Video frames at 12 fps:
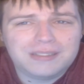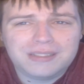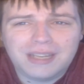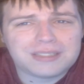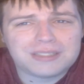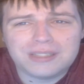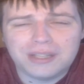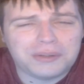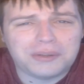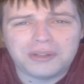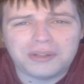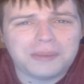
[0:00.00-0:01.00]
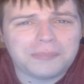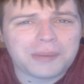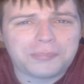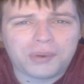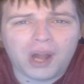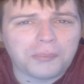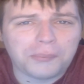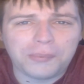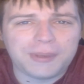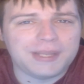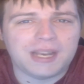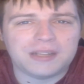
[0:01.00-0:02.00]
That's literally my problem
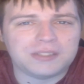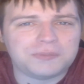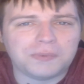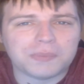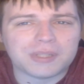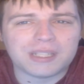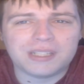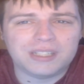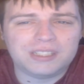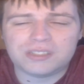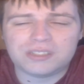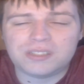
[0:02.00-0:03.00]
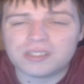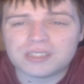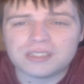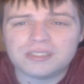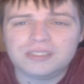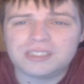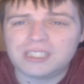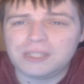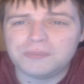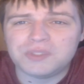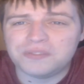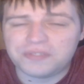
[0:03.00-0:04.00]
with it at this moment. It just doesn't
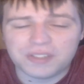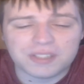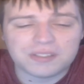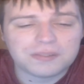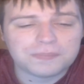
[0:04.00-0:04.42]
seem to fit.